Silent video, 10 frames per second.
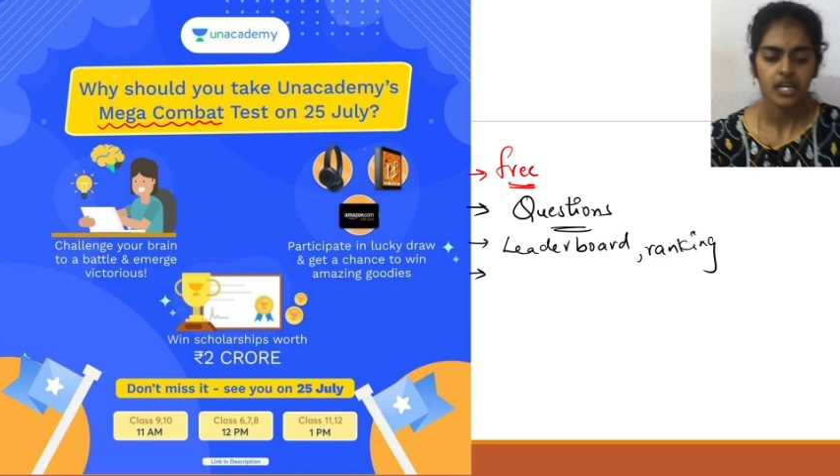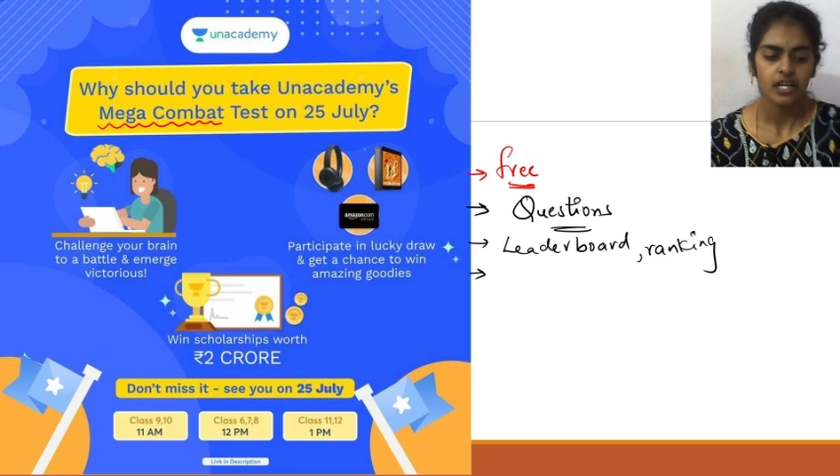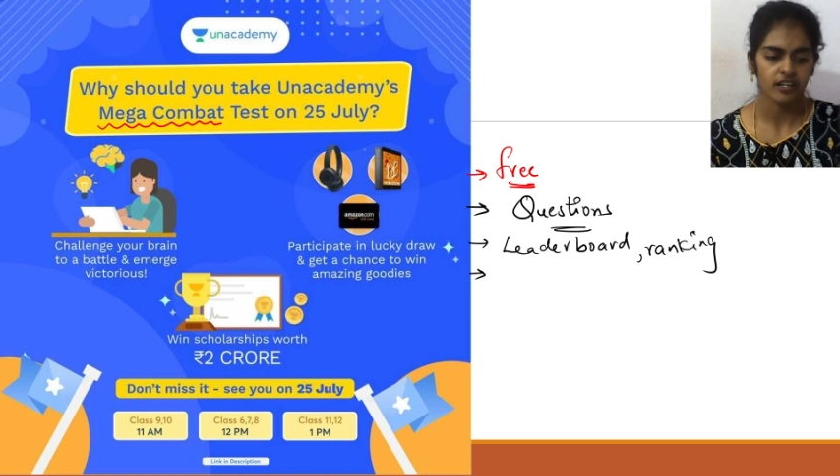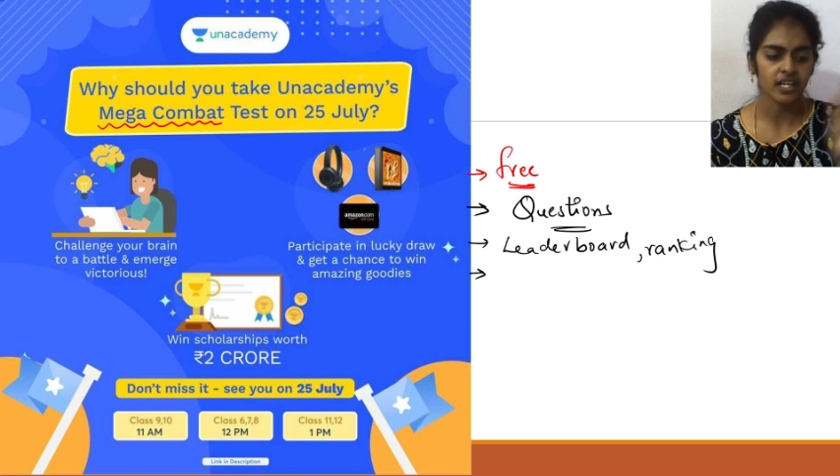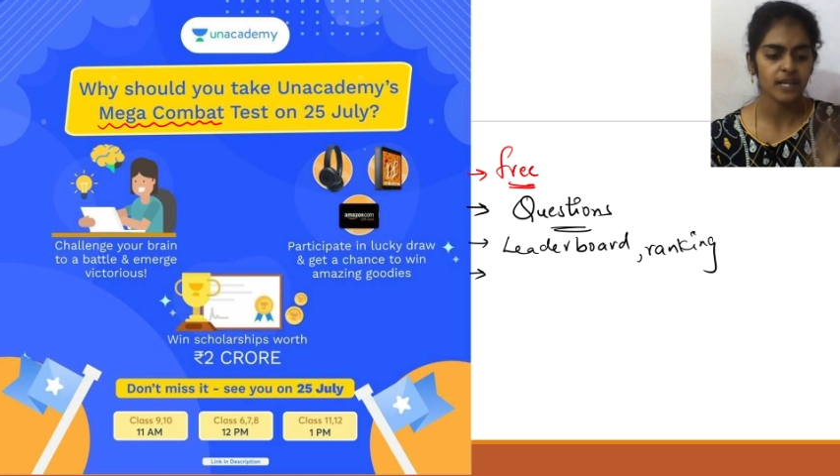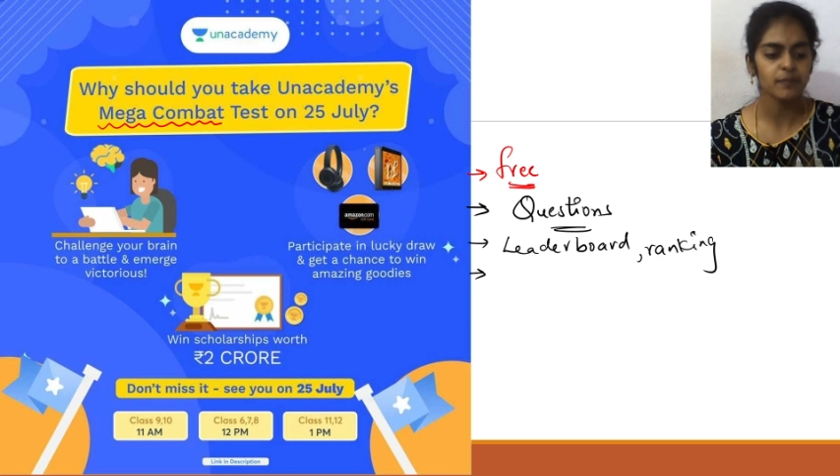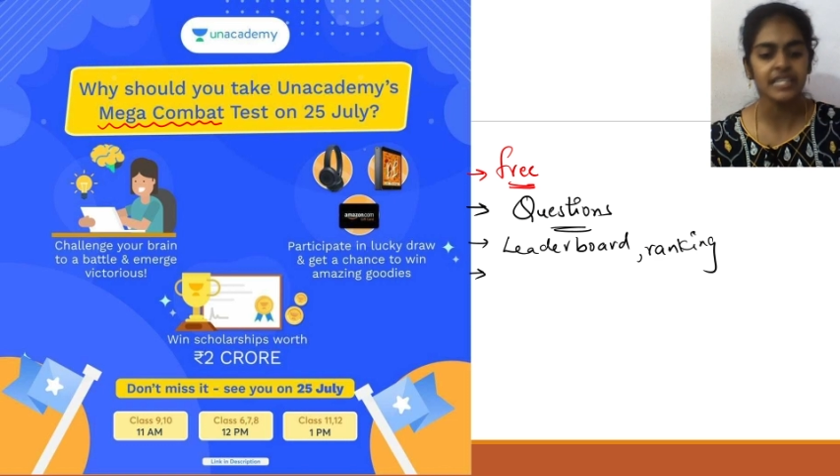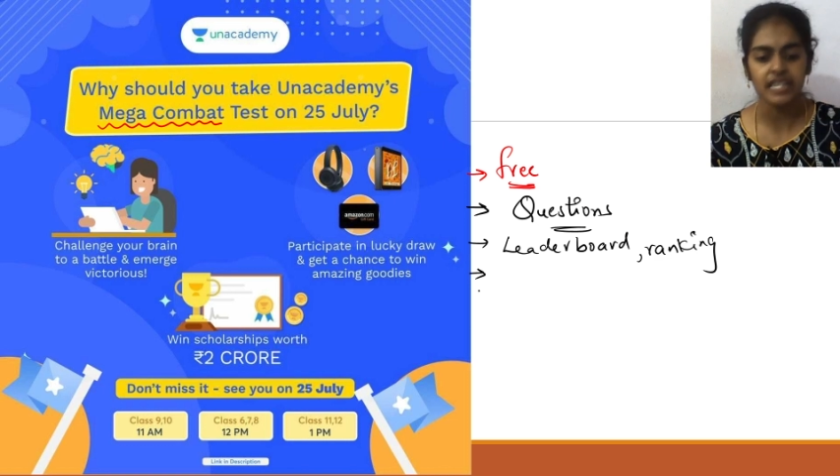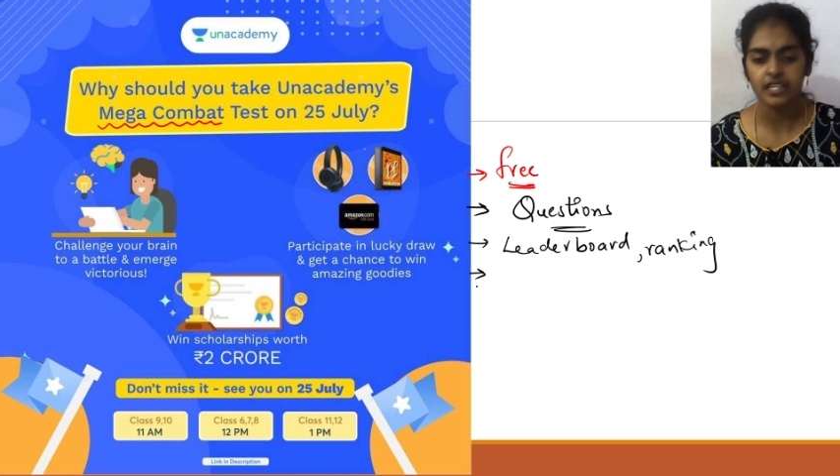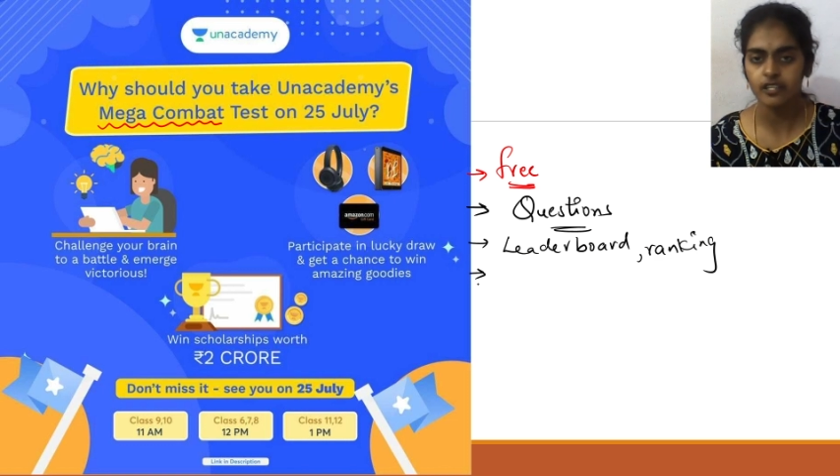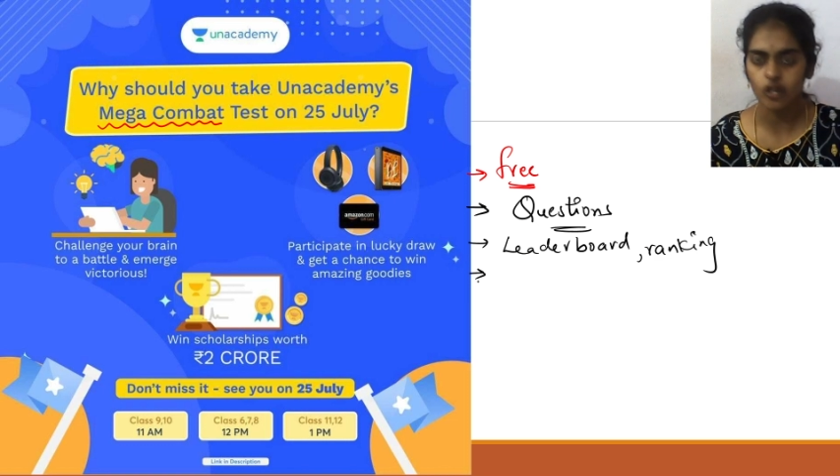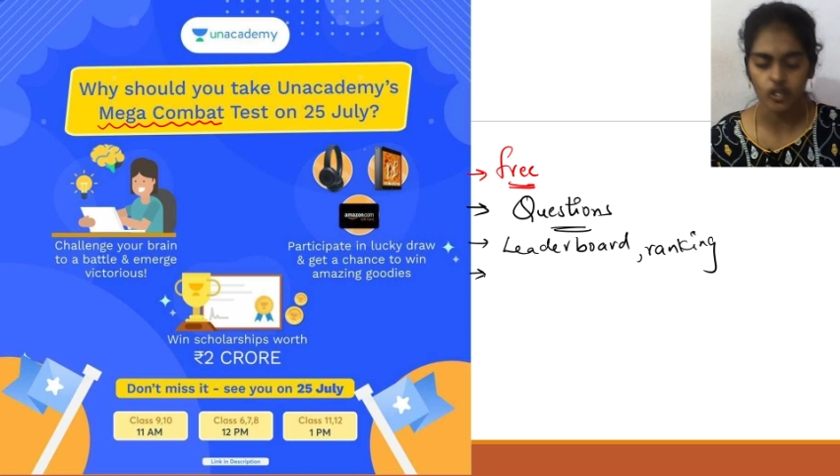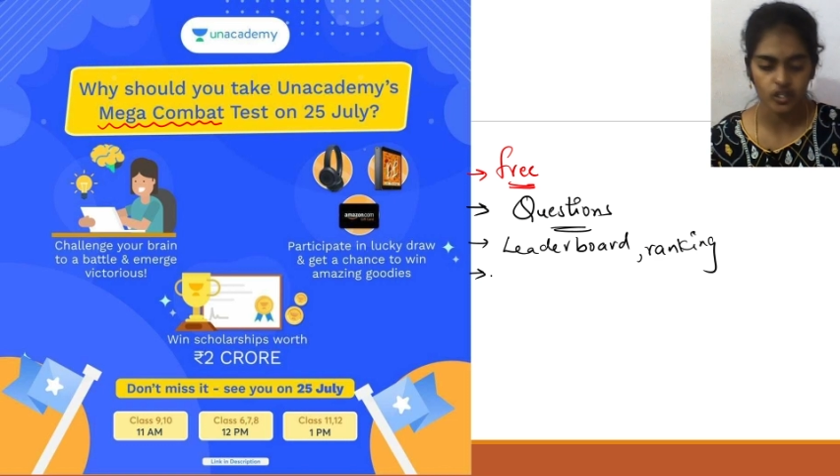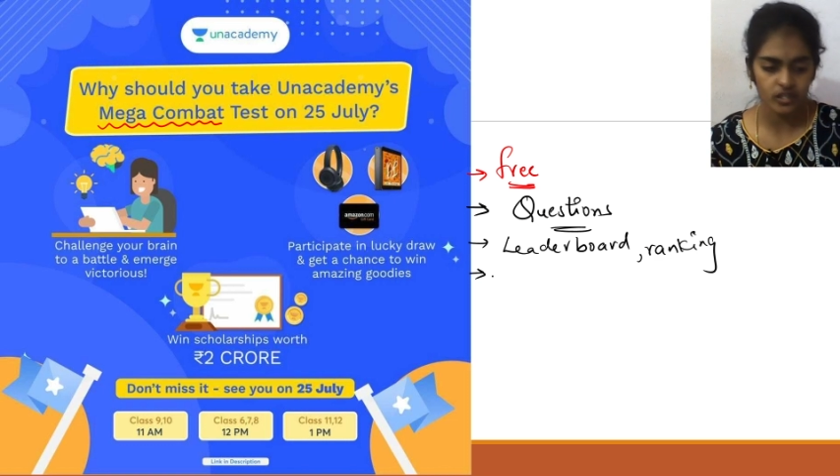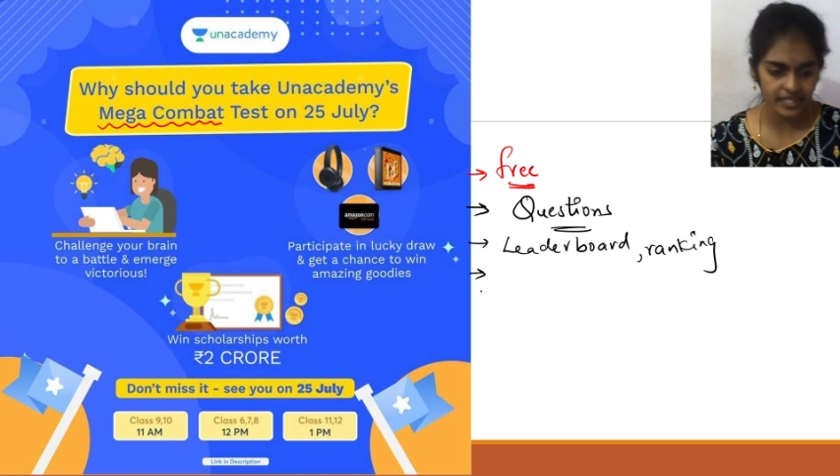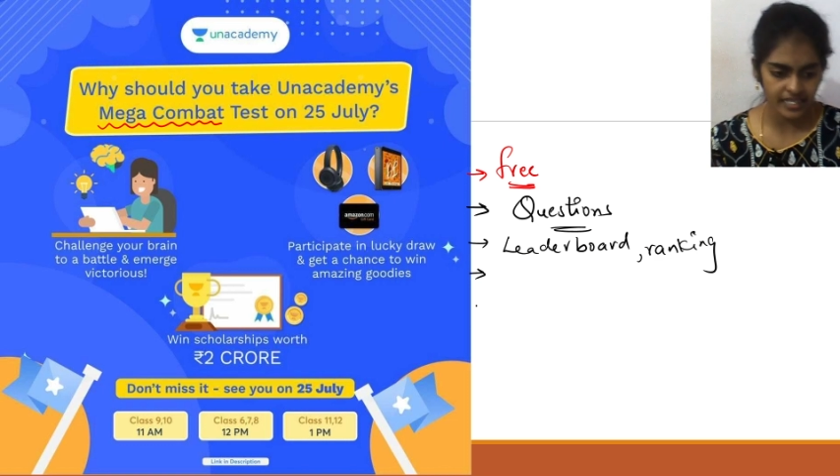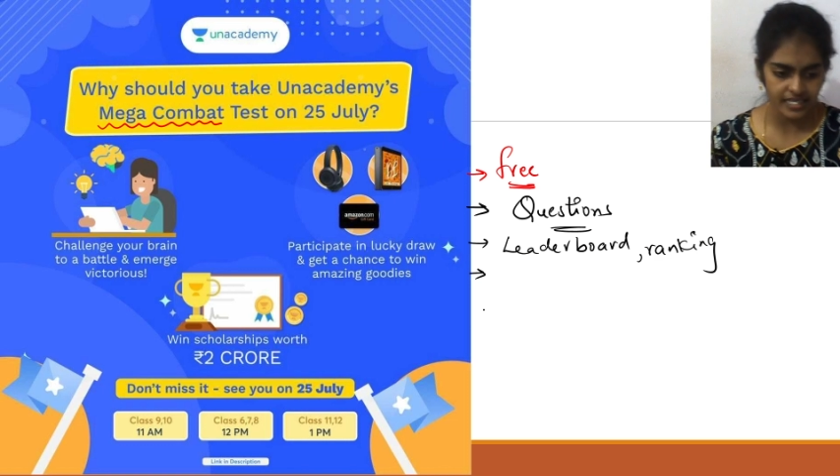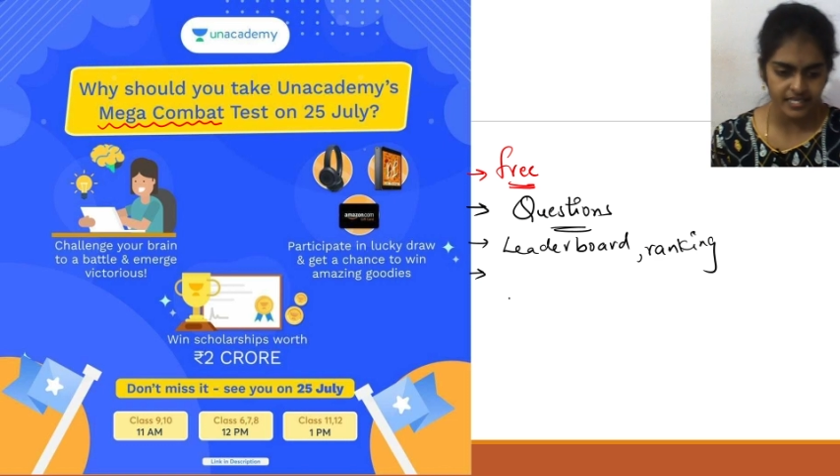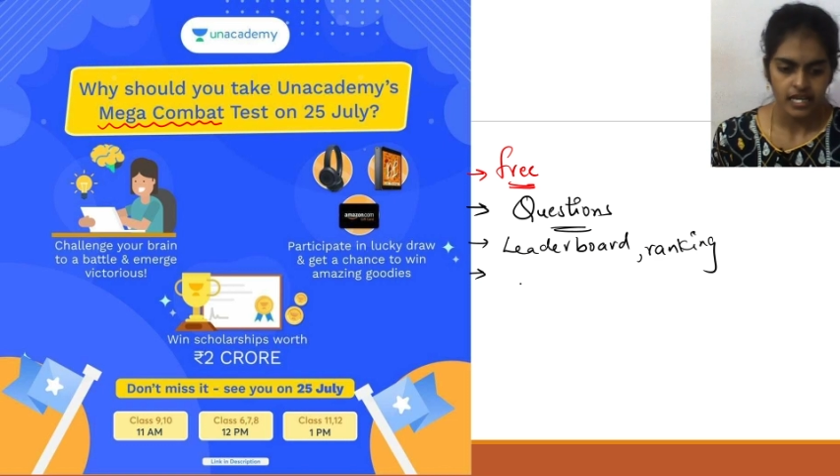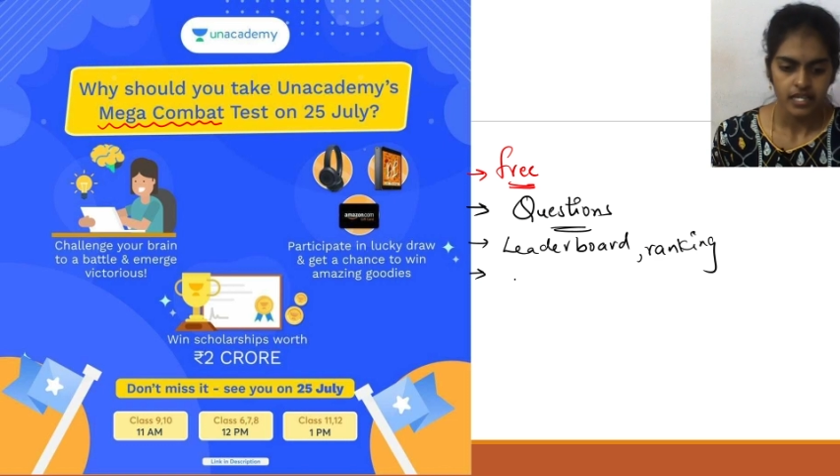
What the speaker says: Now let me tell you, not only this,